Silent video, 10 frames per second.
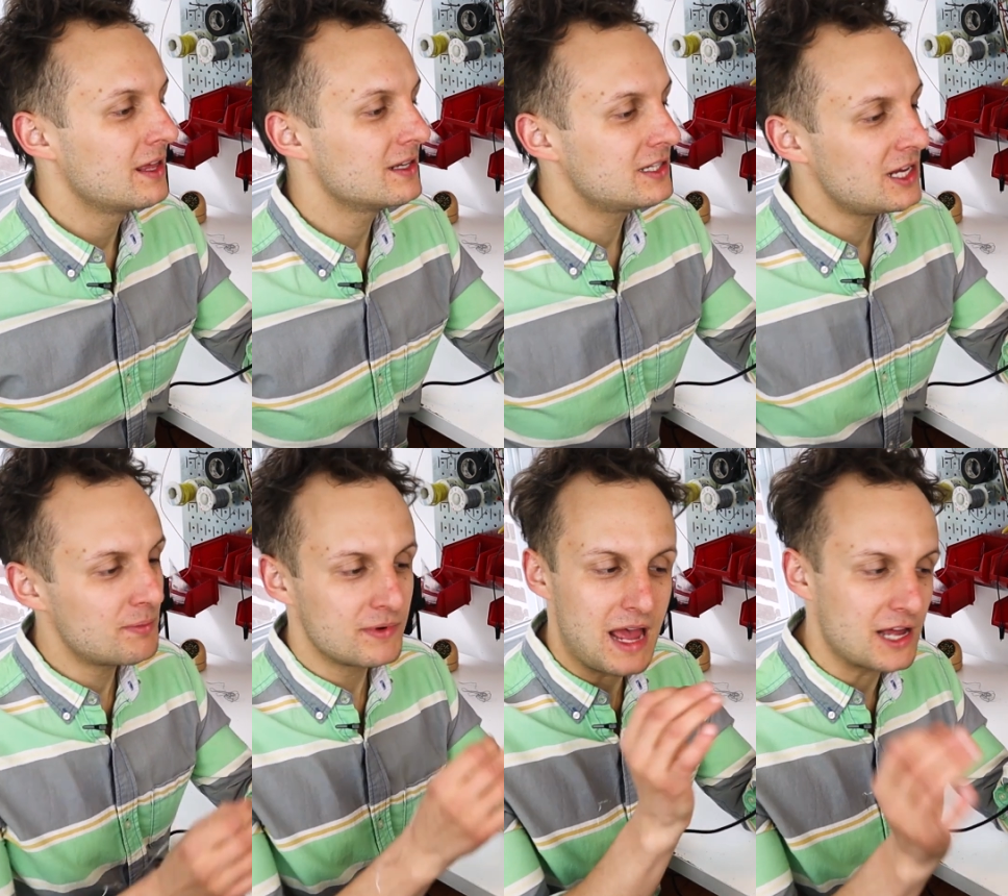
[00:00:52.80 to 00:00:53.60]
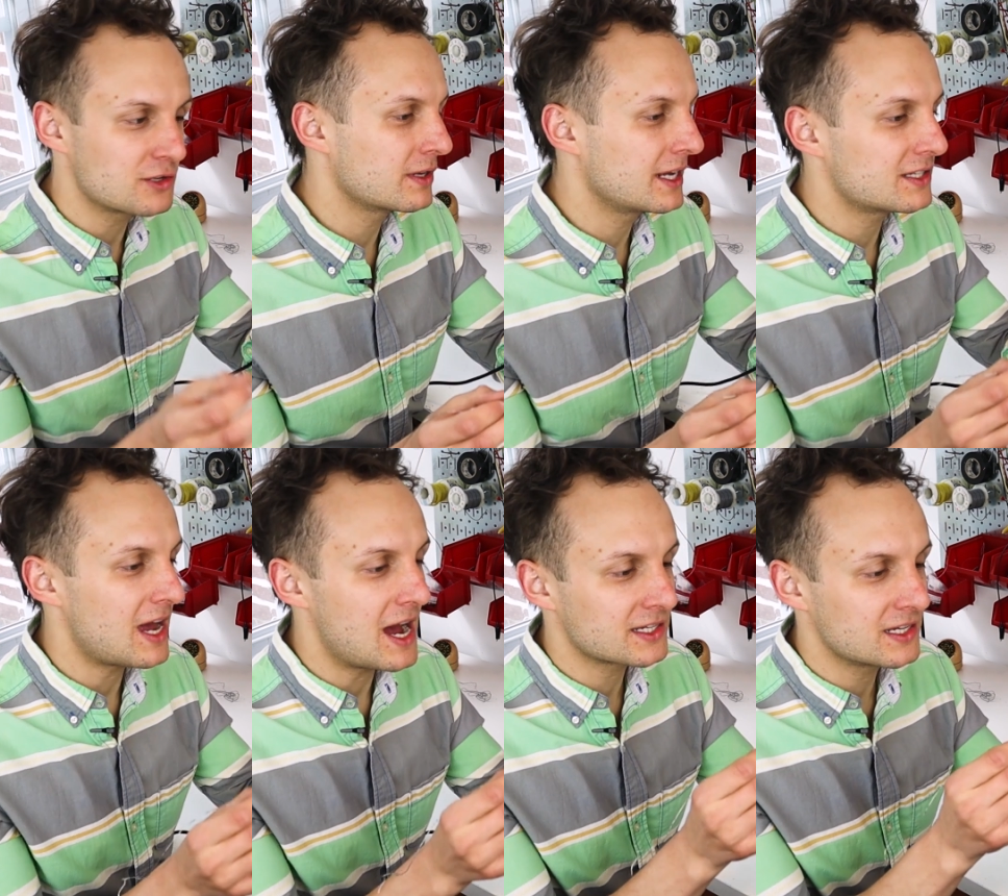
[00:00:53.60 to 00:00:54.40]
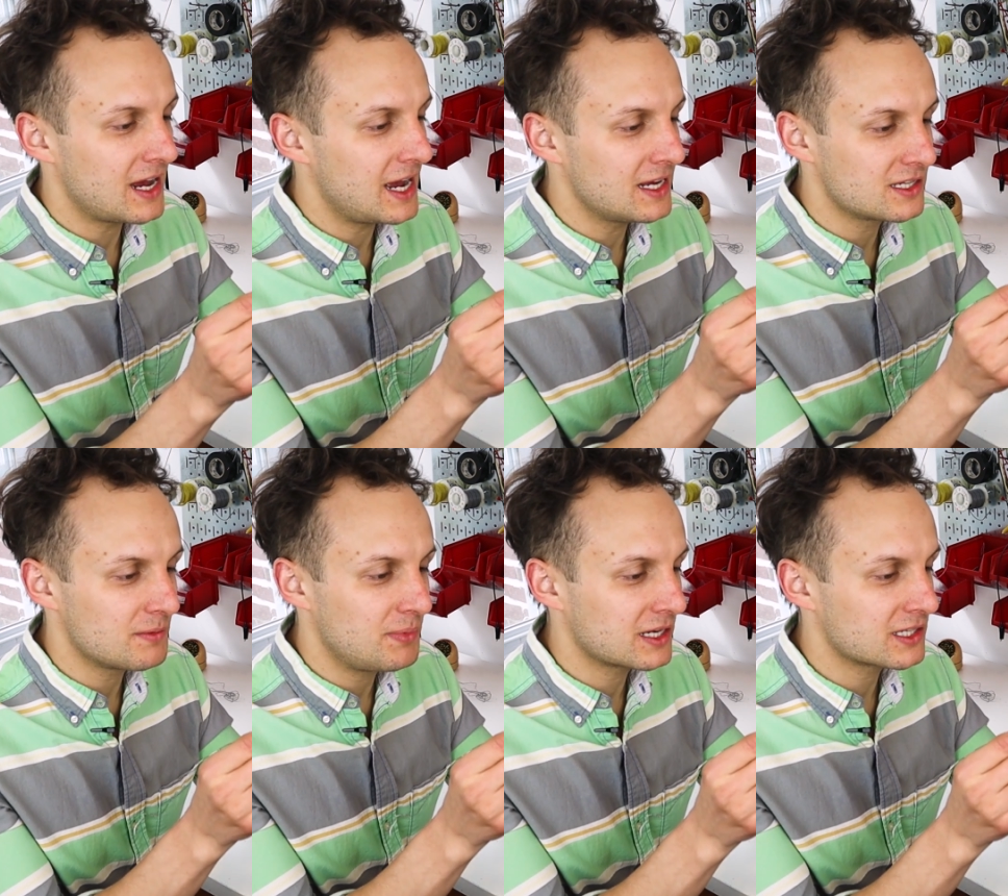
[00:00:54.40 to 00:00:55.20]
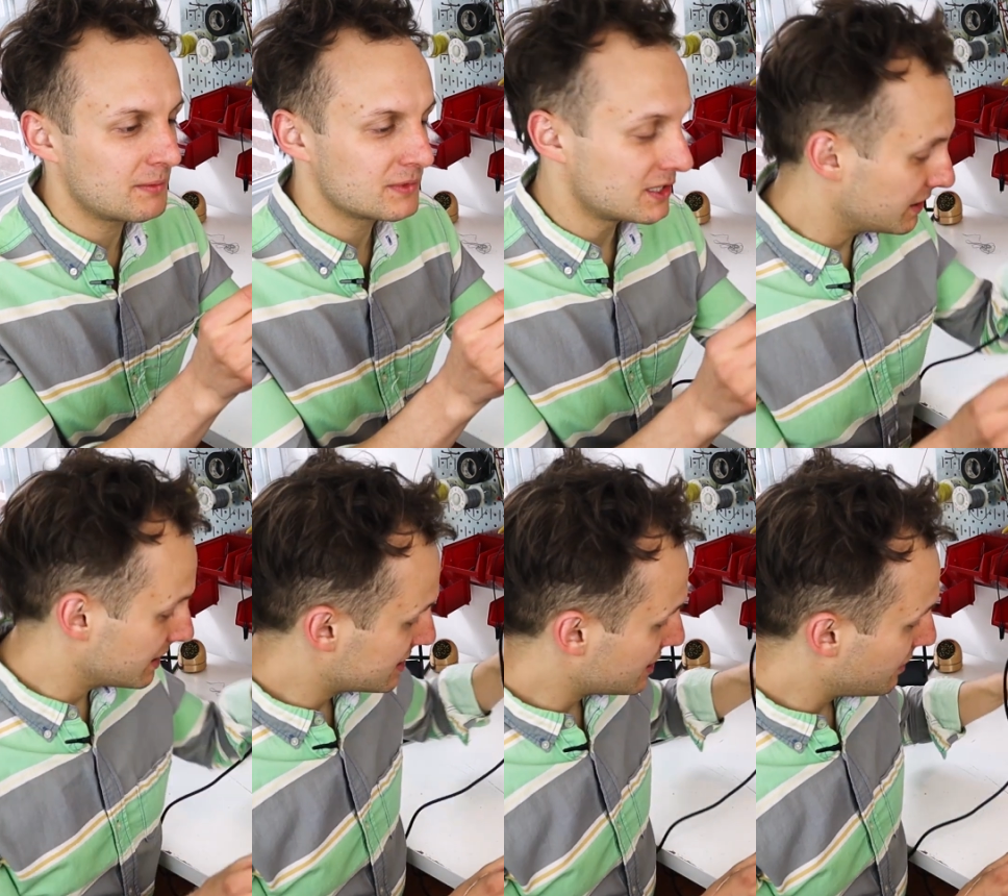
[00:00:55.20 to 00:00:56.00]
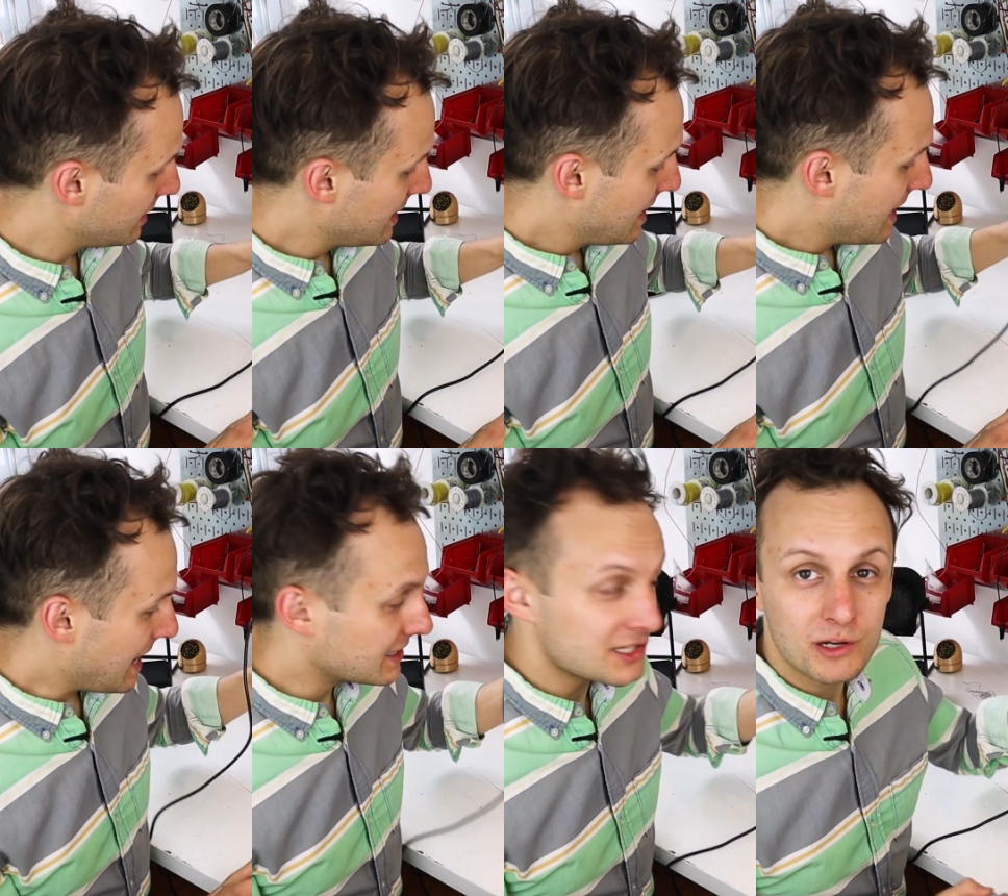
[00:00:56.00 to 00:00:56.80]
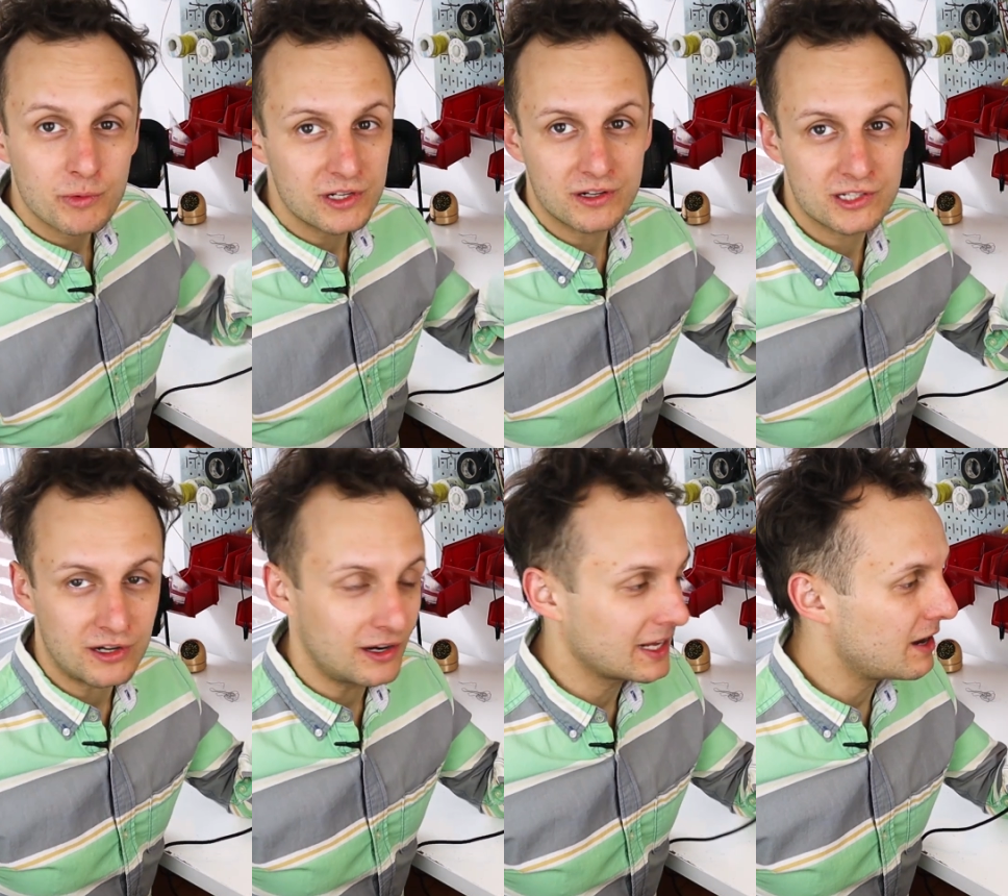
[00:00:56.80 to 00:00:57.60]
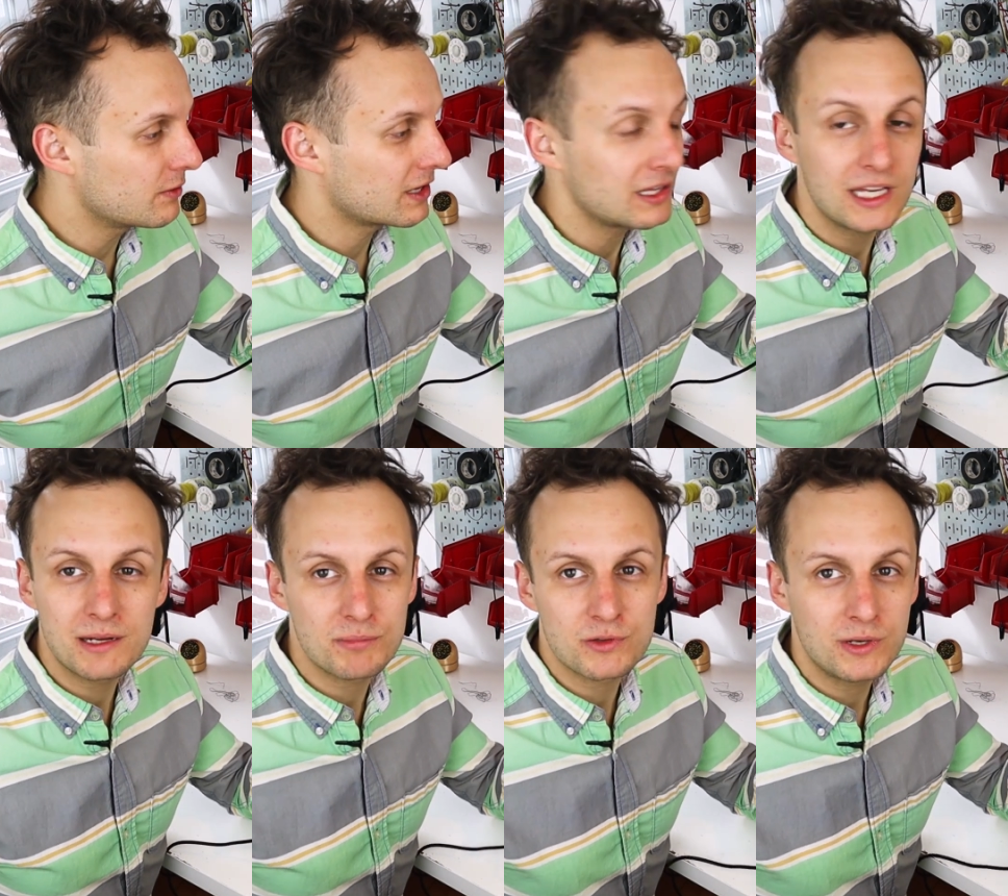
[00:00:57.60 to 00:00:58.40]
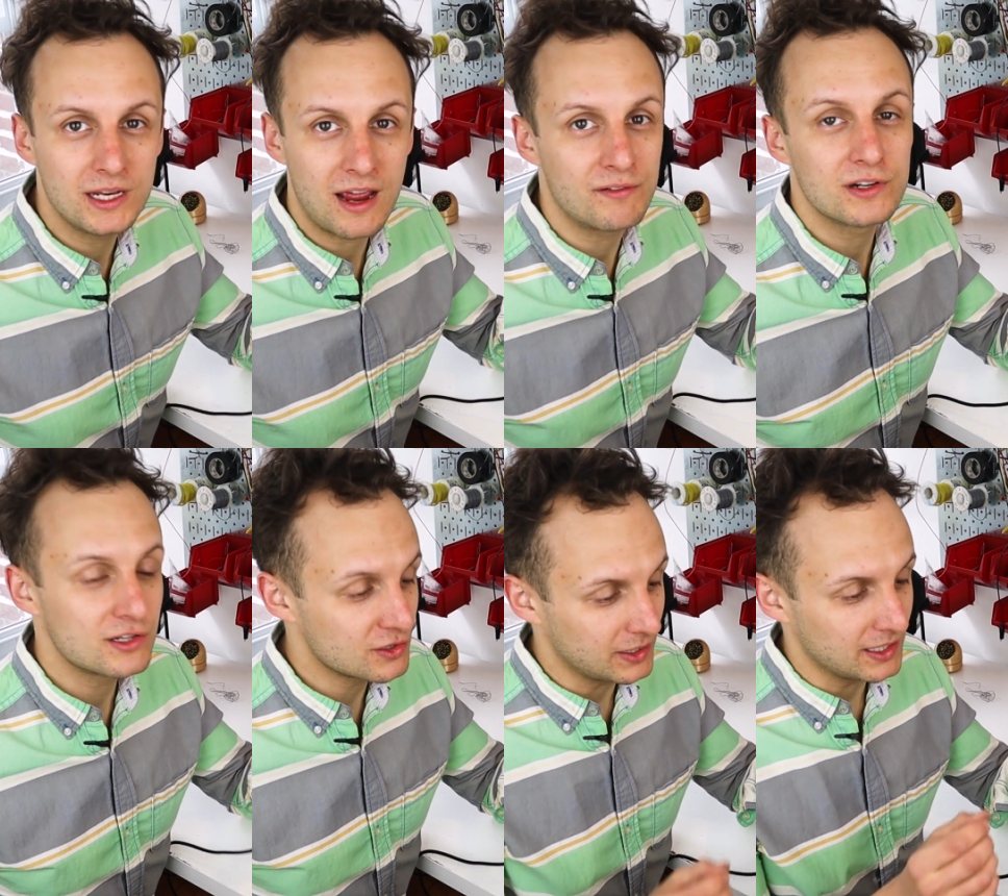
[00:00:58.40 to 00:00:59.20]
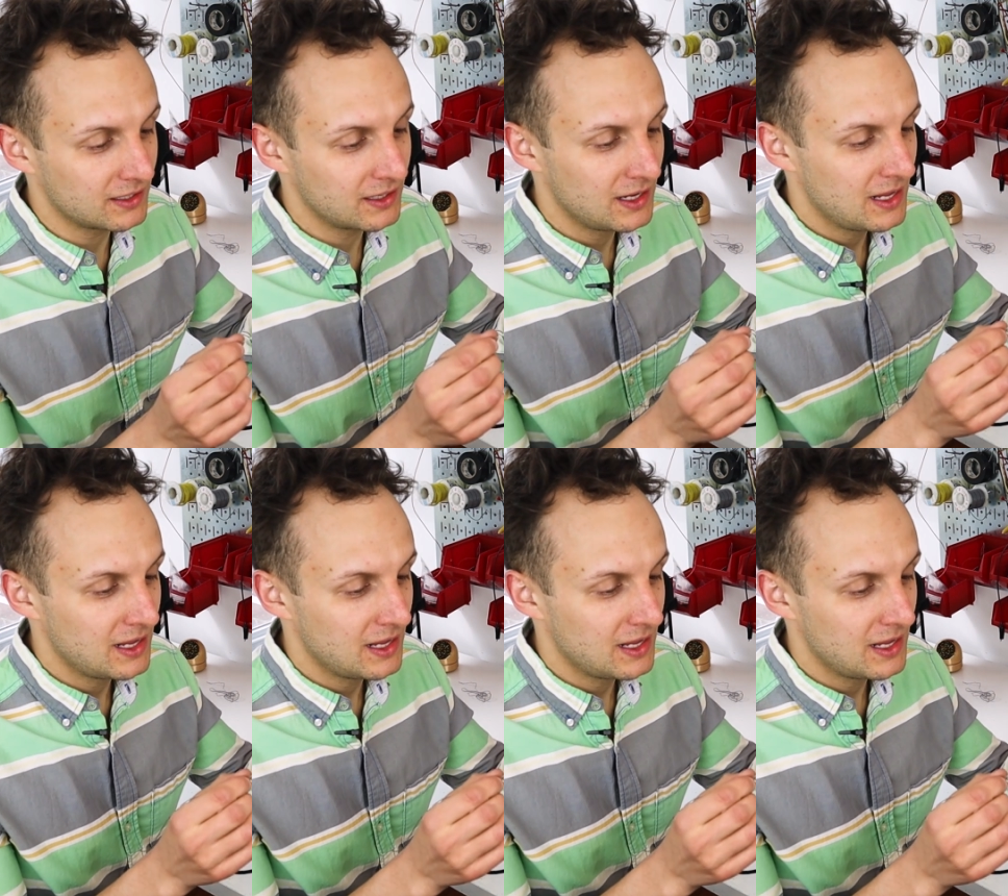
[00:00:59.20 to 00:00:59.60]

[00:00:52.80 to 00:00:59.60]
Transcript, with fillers: The tip naturally gets oxidized, it picks up dirt, so honestly, when you're starting out, clean it between every joint.